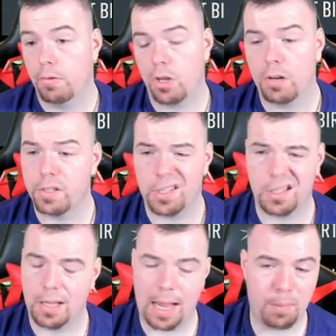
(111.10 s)
Dives into
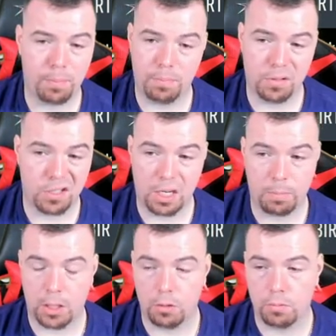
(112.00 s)
the
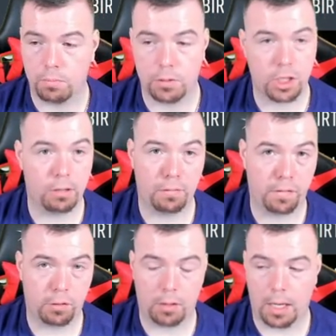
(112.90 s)
CPU. It's going to have a
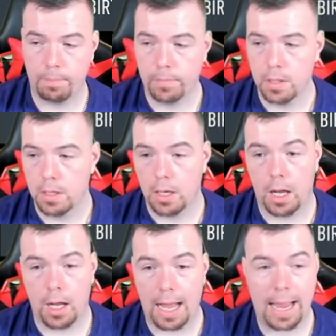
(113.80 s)
field day.
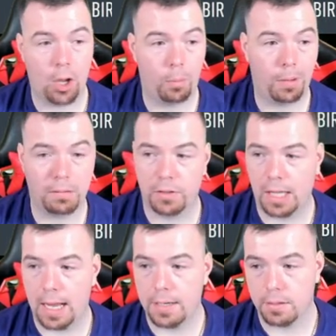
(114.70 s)
AO block for
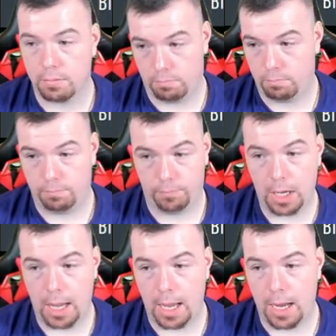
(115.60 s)
days.
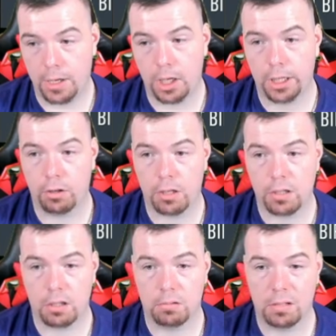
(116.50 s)
An early
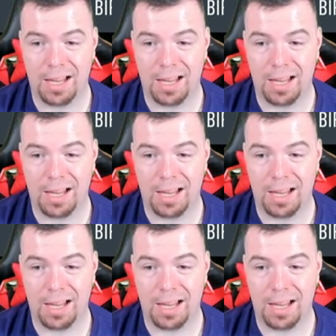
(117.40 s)
crosser.